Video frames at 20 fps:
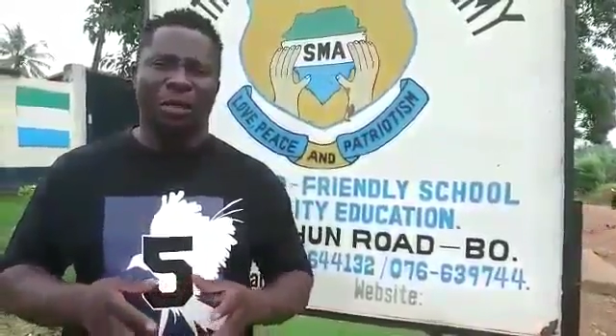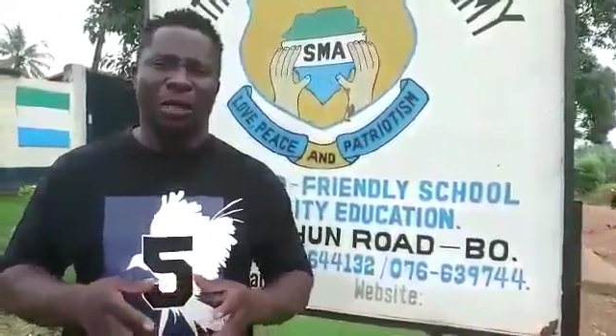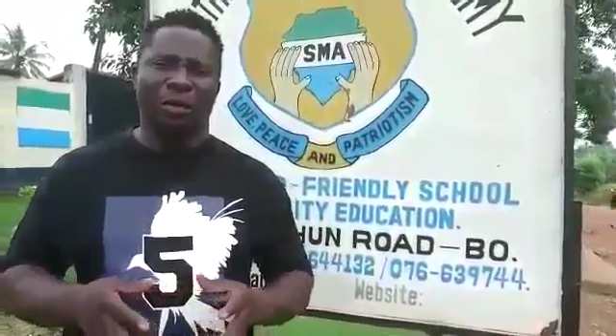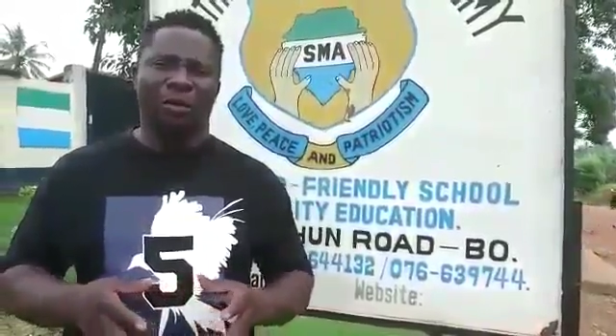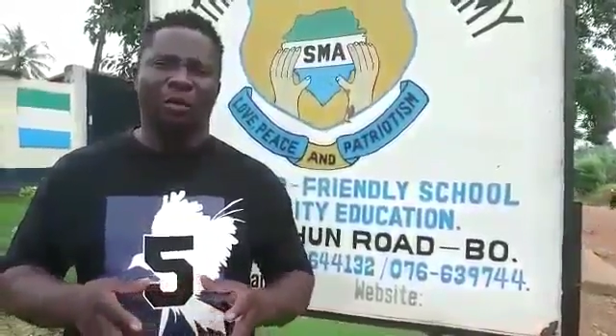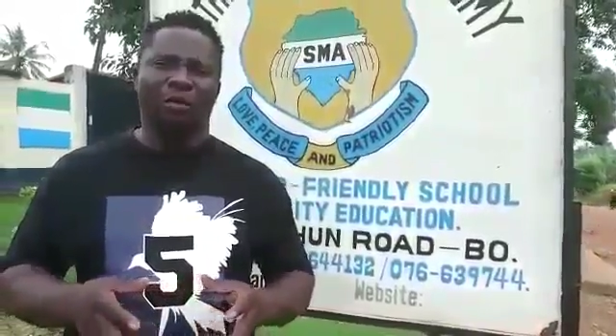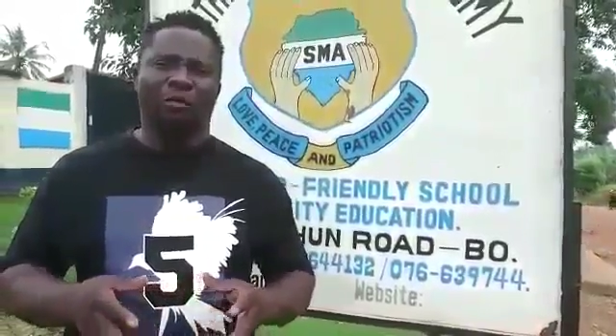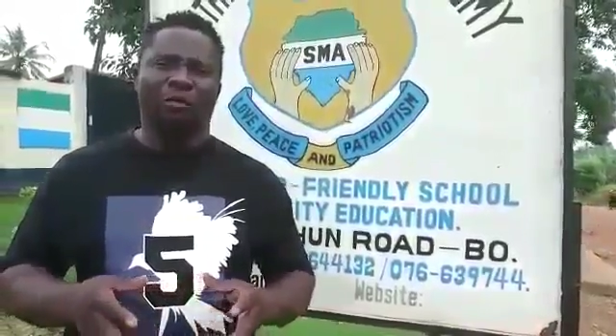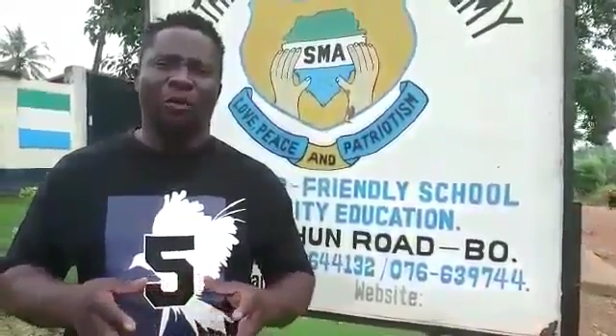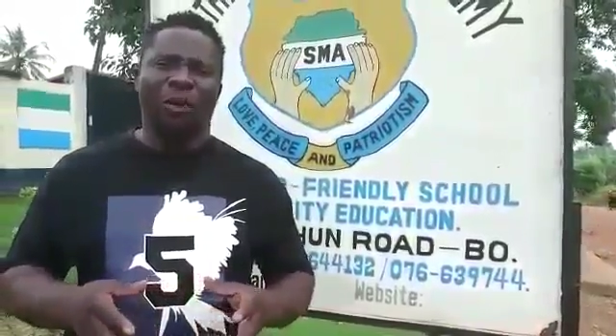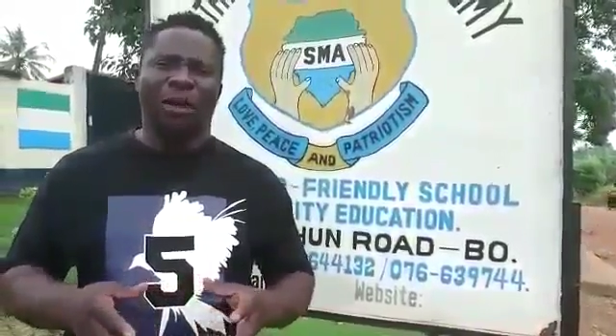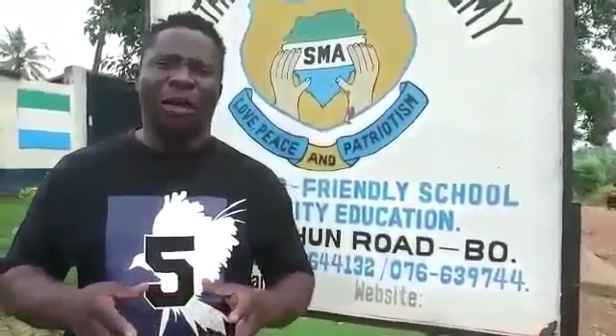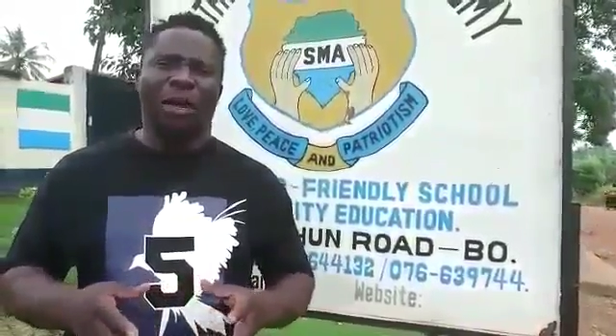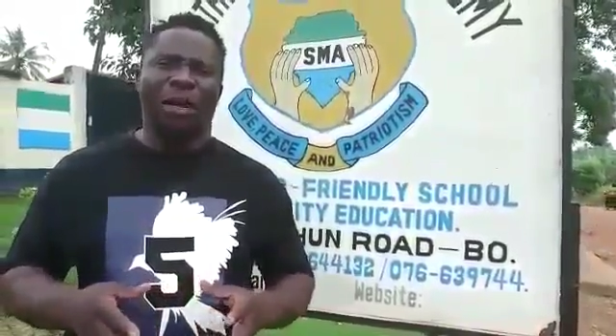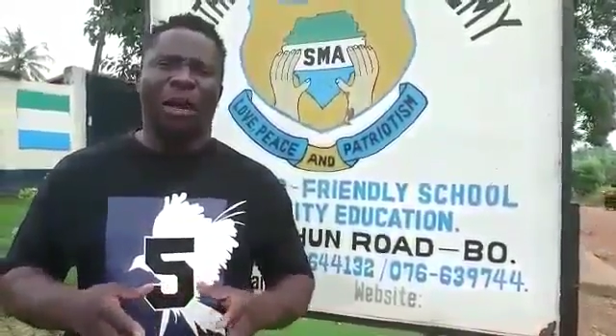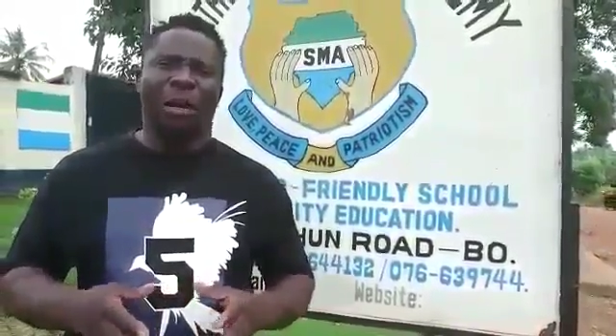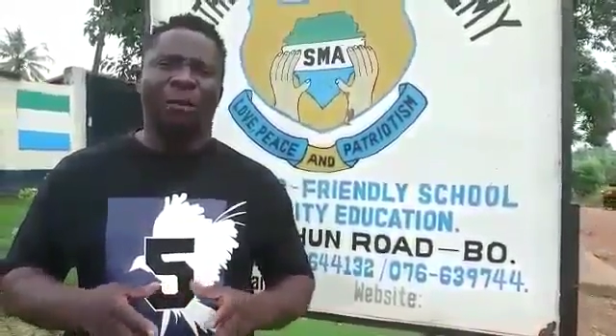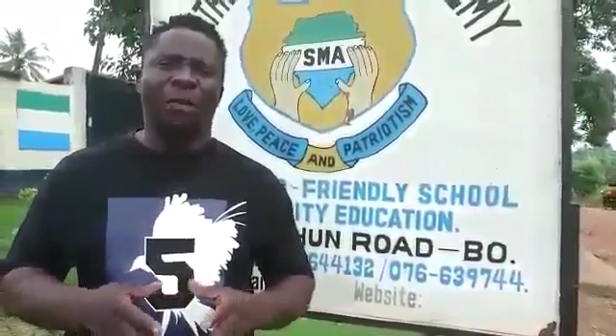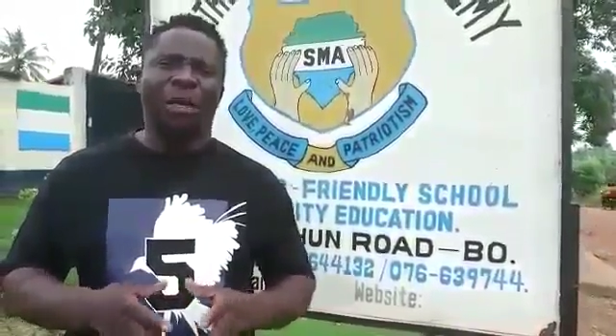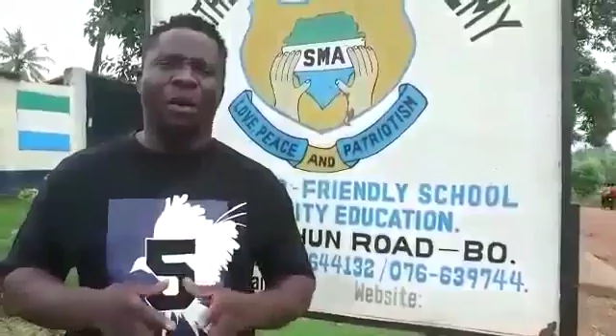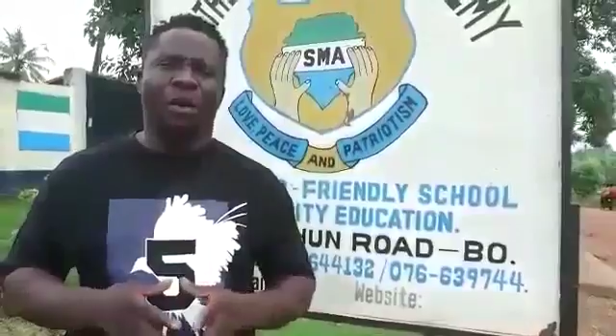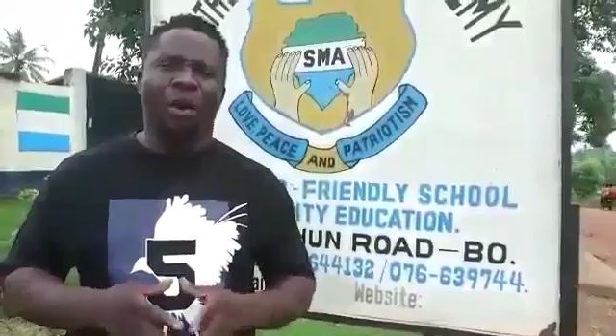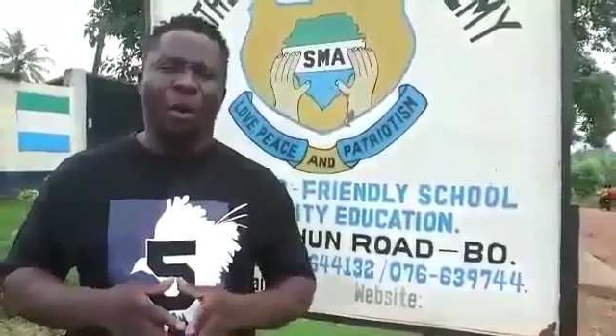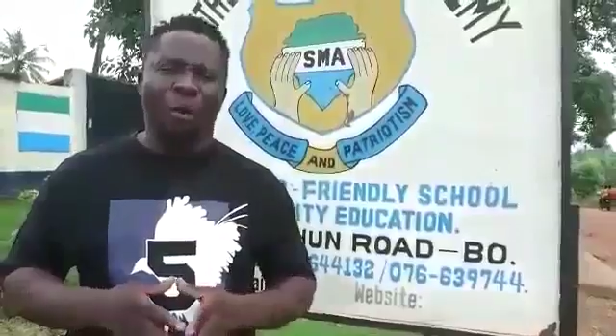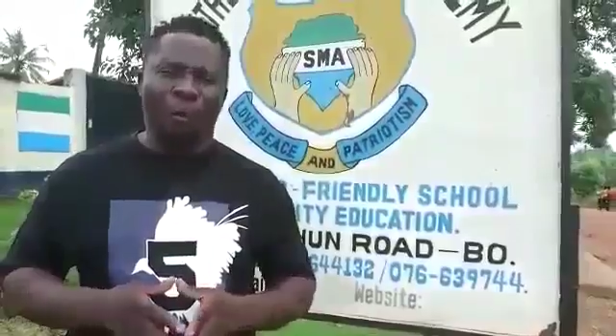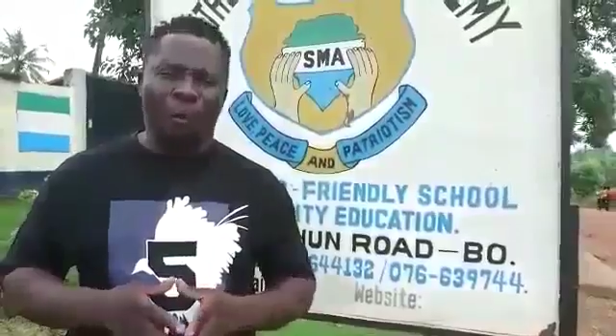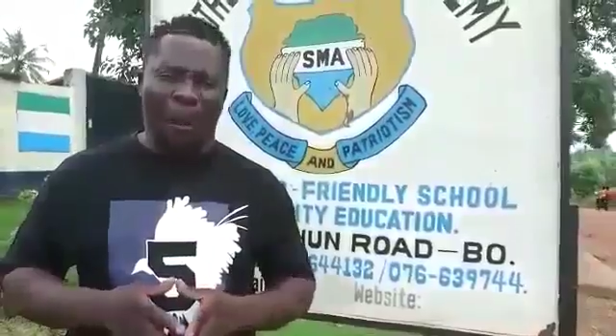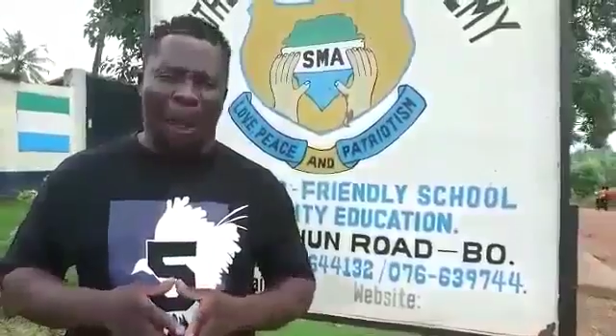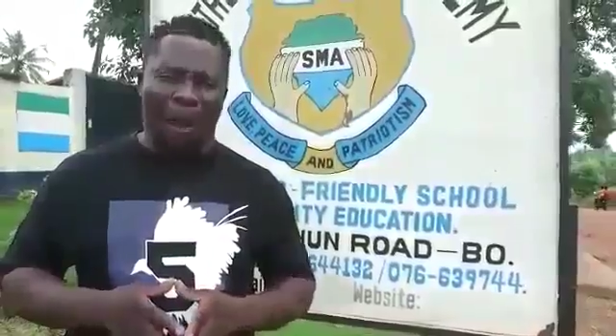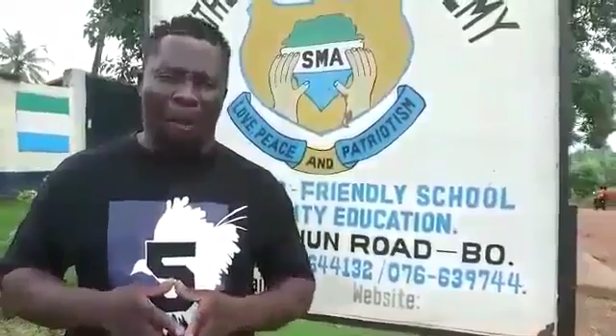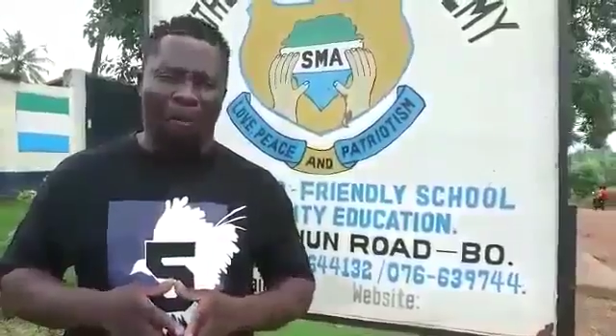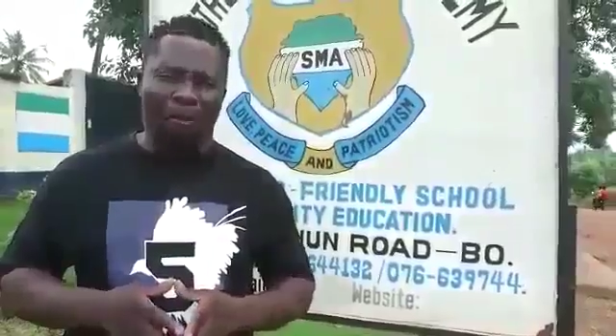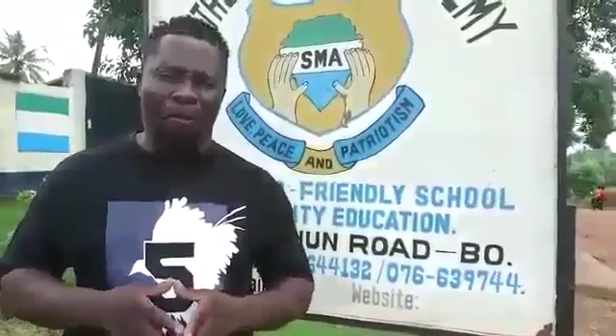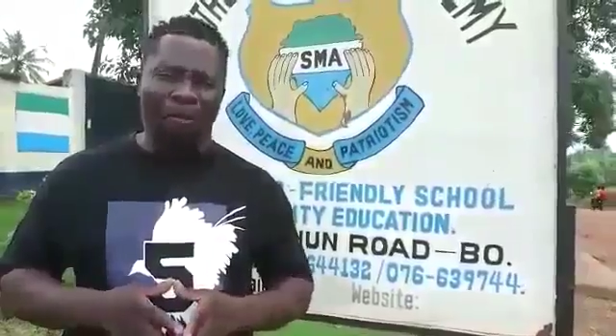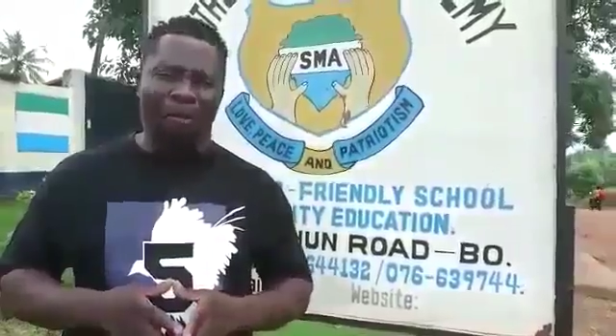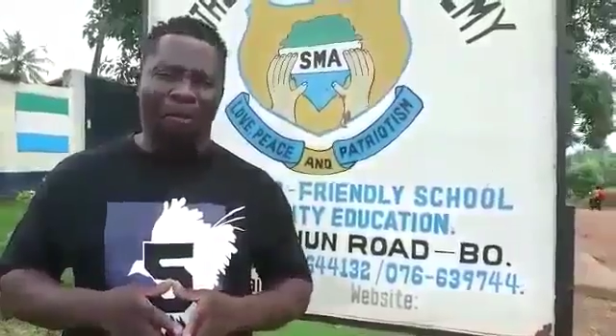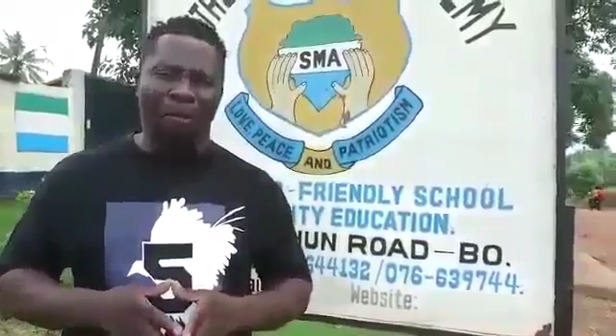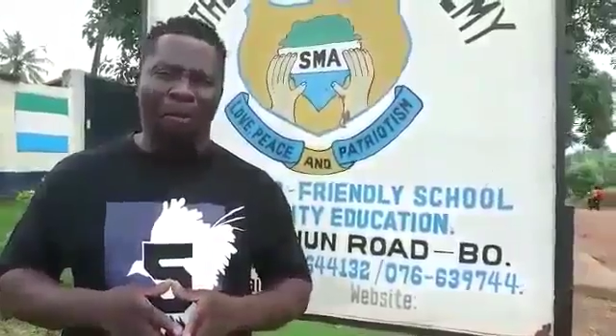and go find an army compound